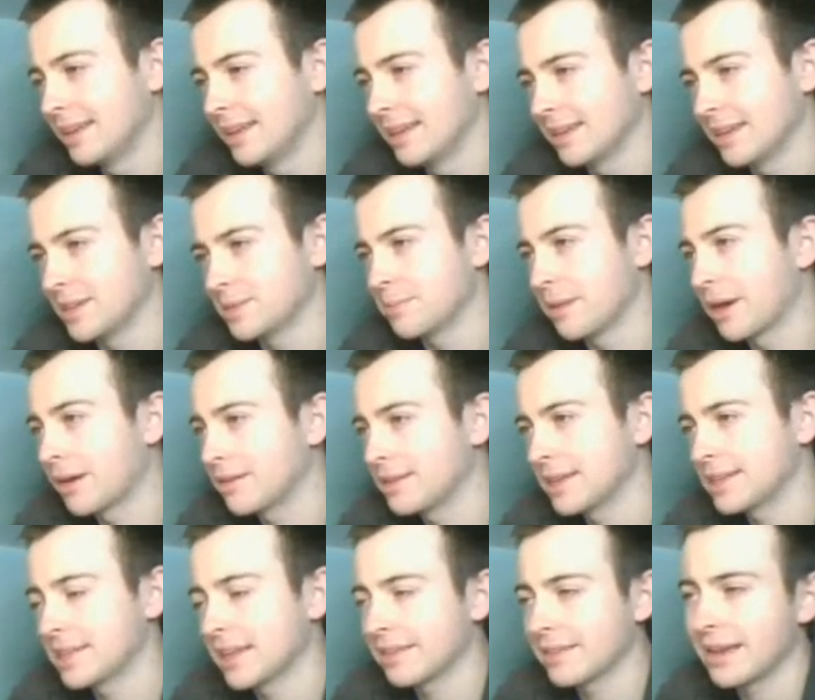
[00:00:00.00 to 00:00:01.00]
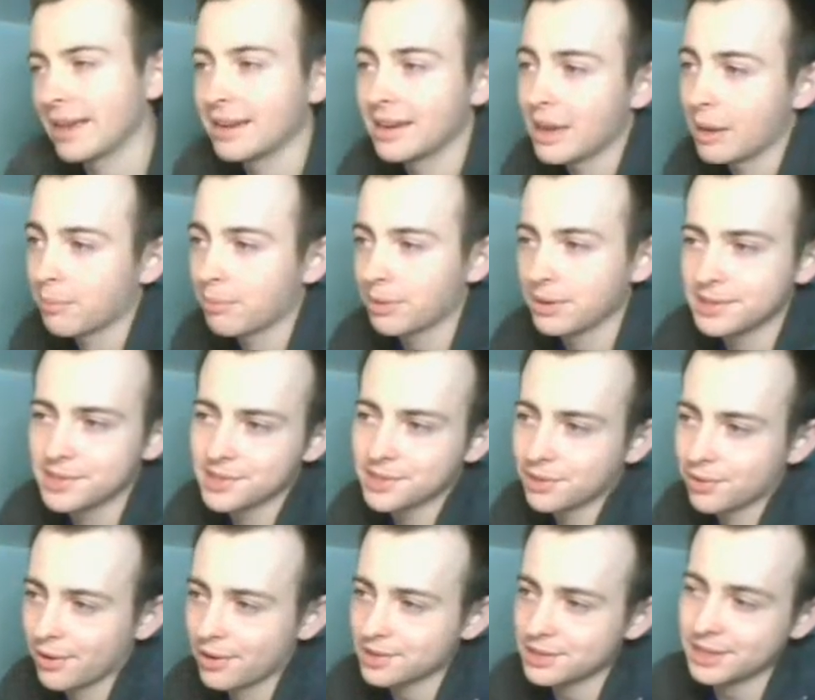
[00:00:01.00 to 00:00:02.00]
Nice. Miner takes out that, and now Prince is
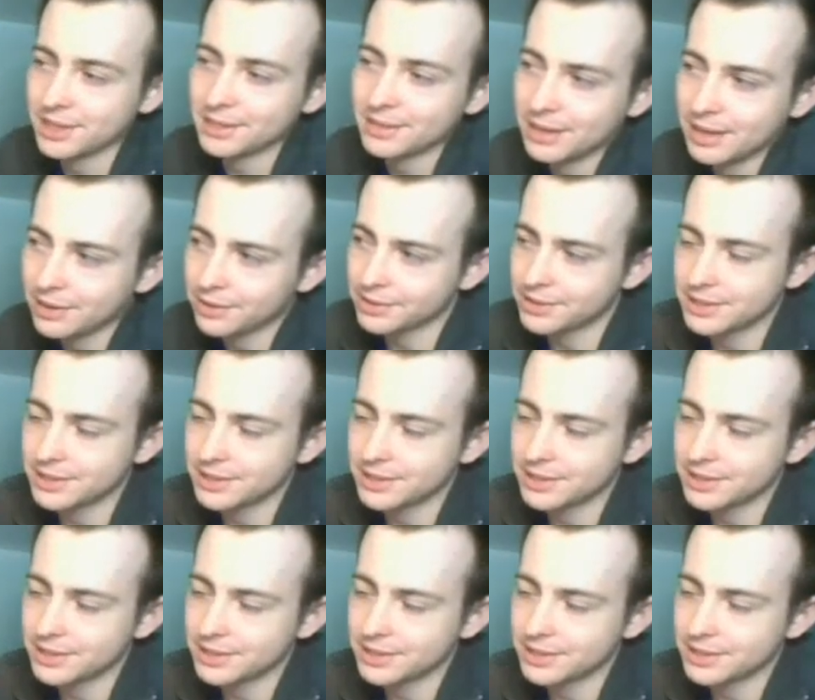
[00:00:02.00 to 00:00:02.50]
crushing. Like, you're